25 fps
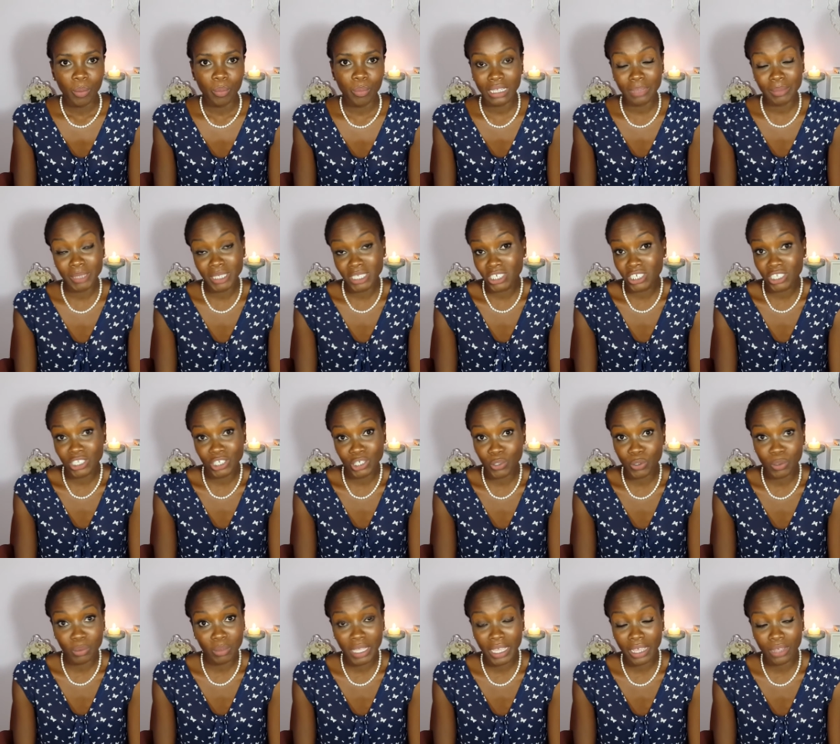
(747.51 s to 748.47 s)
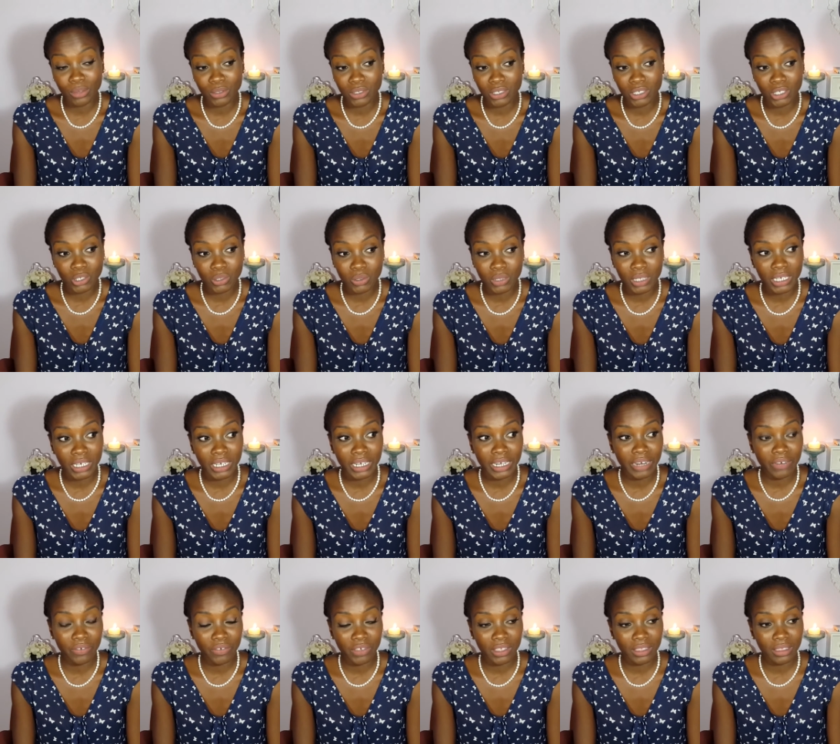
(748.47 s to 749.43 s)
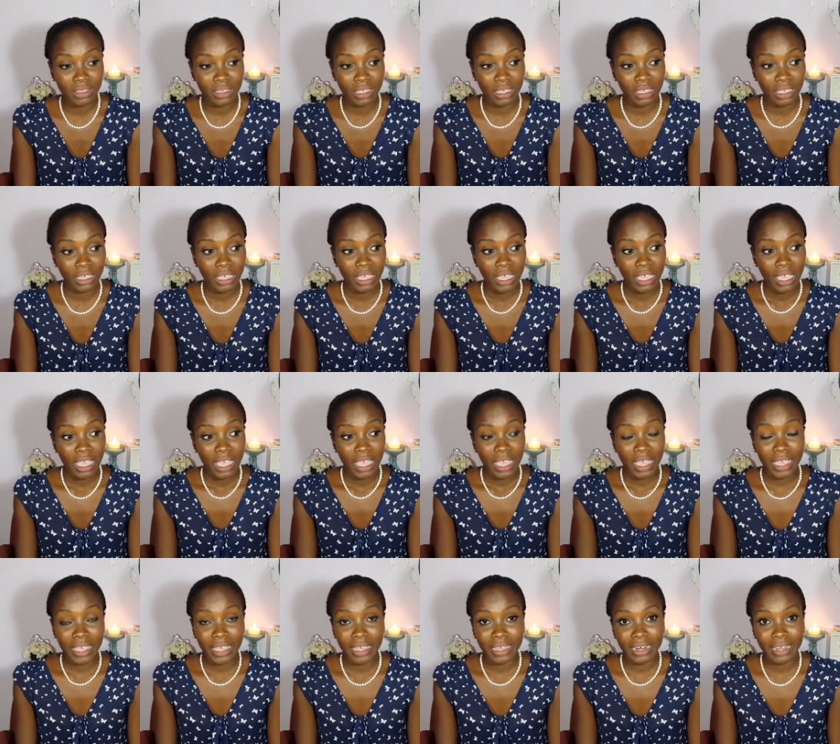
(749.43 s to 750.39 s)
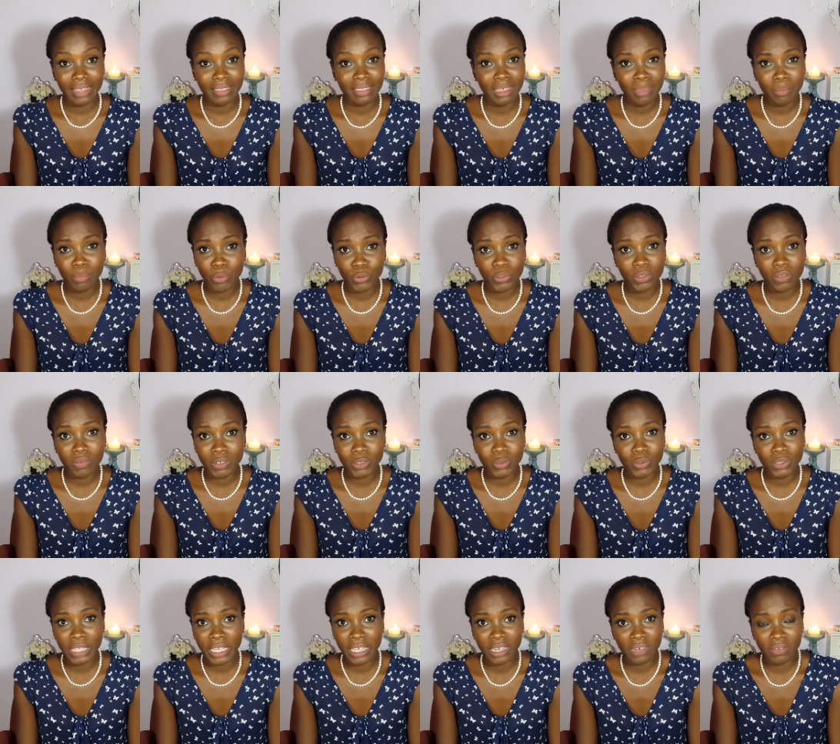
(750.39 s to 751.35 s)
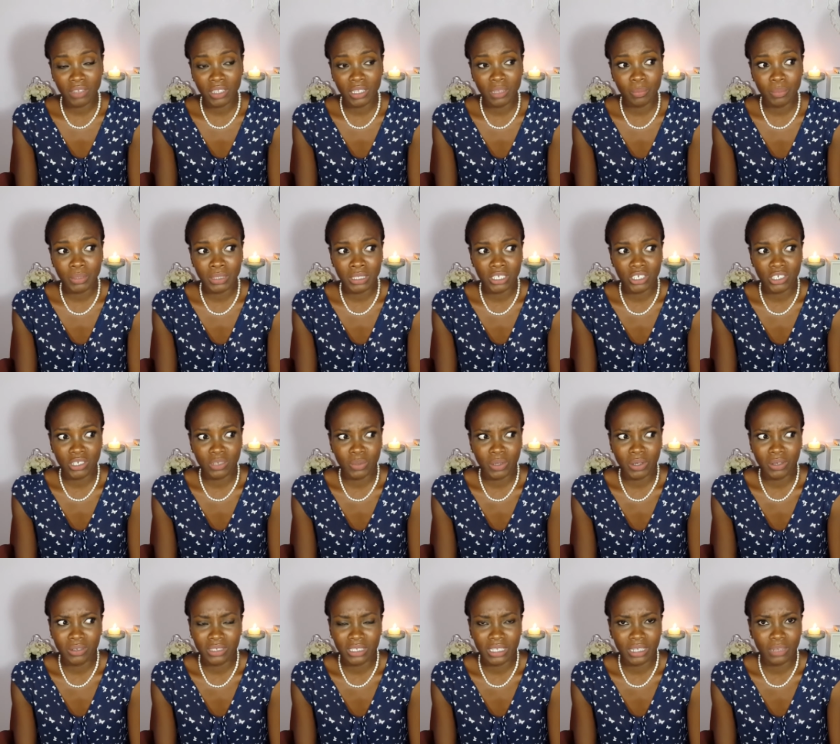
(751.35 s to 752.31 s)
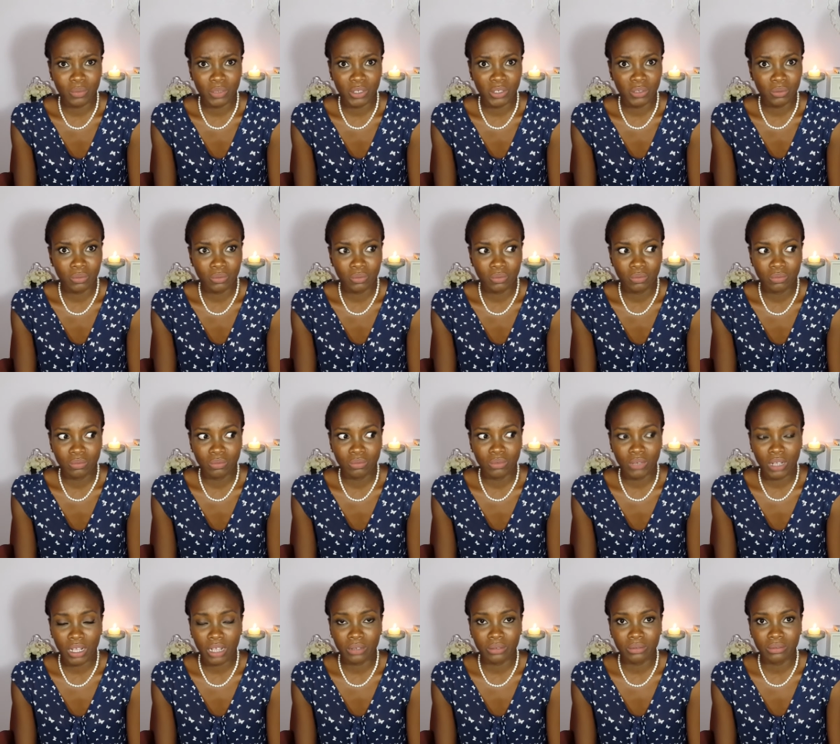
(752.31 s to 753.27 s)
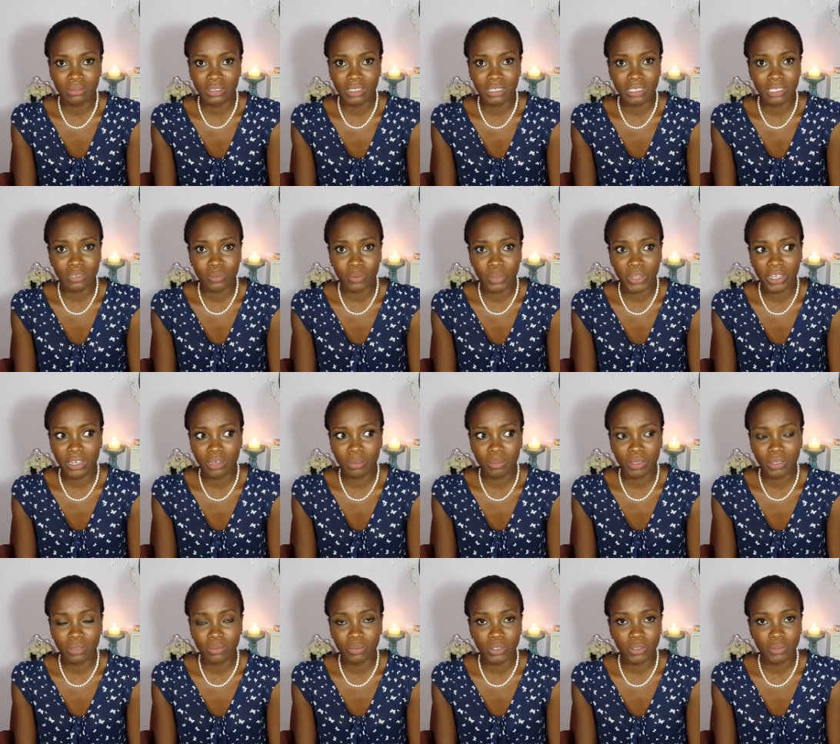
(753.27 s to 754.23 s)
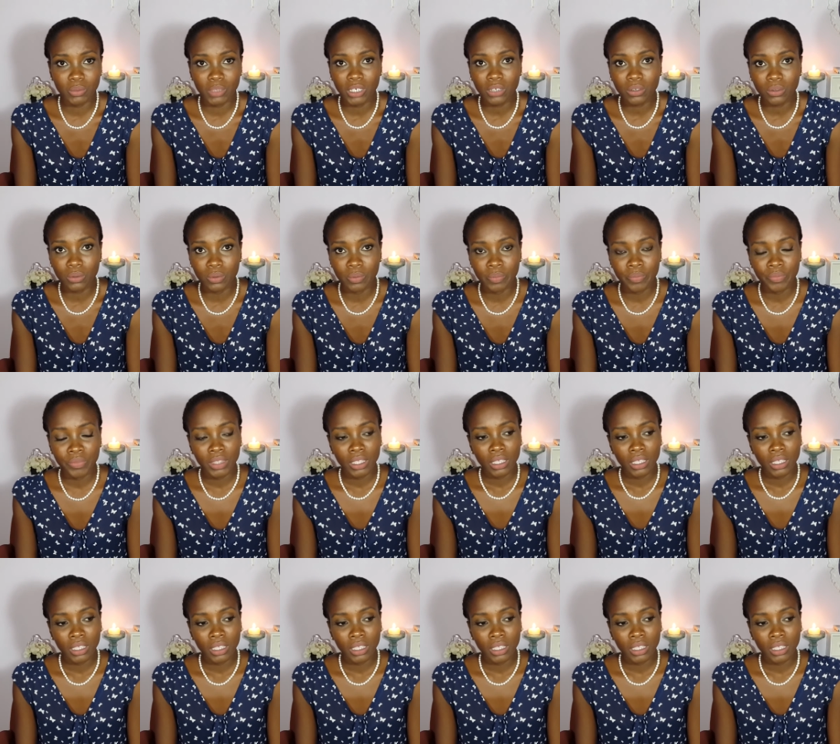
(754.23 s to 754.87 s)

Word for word: I mean, she showed me how to do it and everything. And I think both of us were kind of in the position where it's like, this is weird, but what do we do?